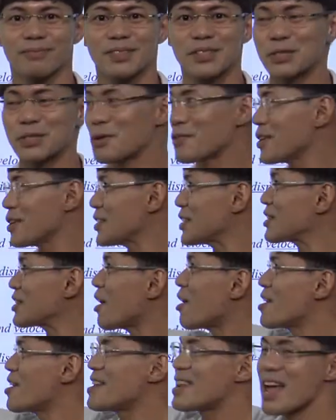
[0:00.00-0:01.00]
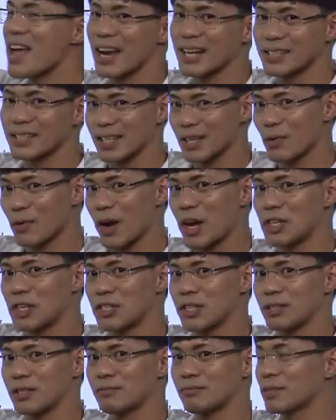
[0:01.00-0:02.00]
So this is our next
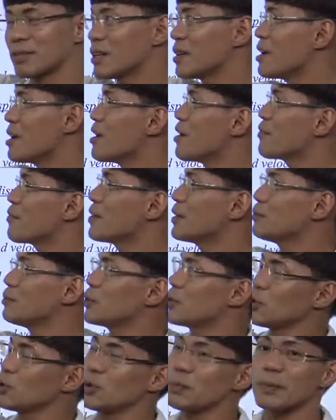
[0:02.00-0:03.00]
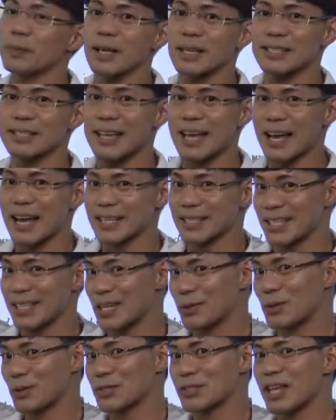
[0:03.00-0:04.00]
equation. From 2 plus x
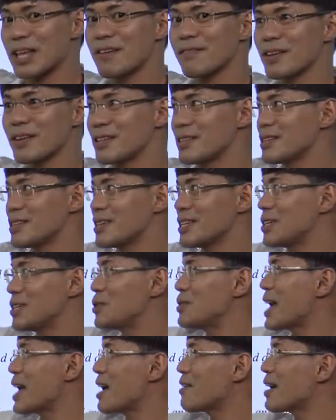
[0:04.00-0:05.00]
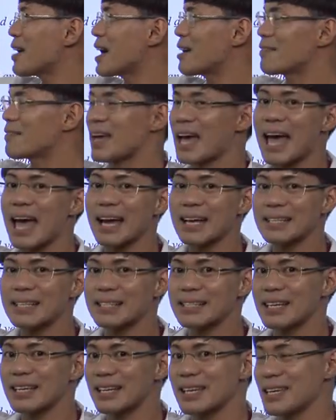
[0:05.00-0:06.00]
equals 7, you now have
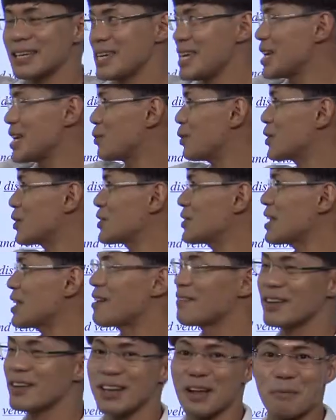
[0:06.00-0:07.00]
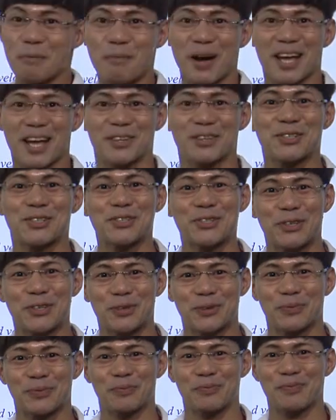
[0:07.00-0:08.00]
x equals 7 minus
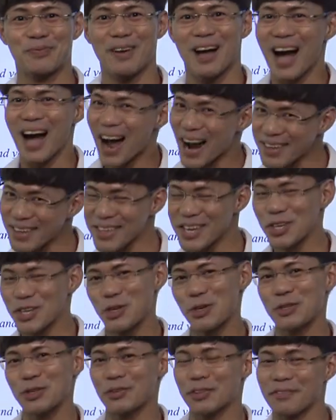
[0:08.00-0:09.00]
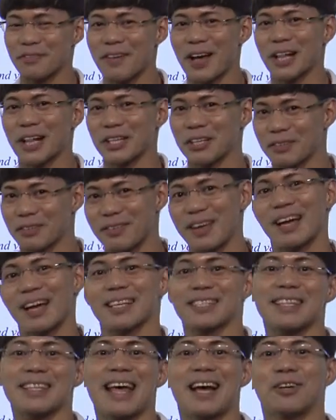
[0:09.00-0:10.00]
2. I think you know the value of
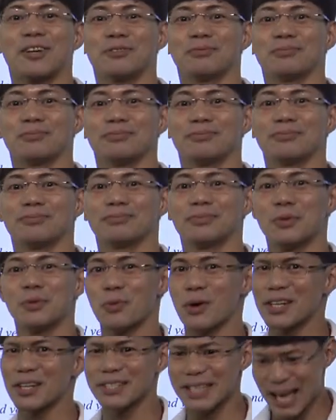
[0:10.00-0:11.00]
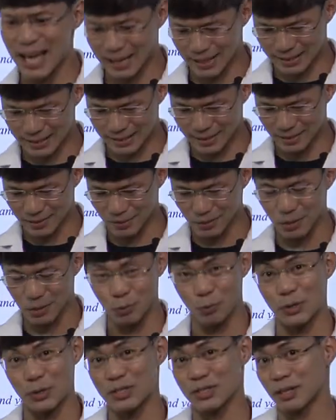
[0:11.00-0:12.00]
x now. What is x?
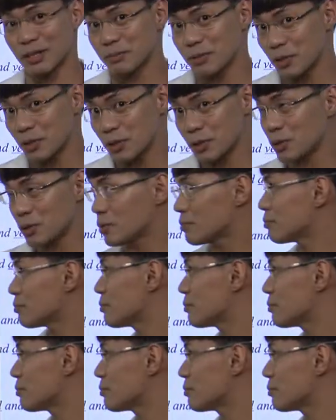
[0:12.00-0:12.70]
We substitute.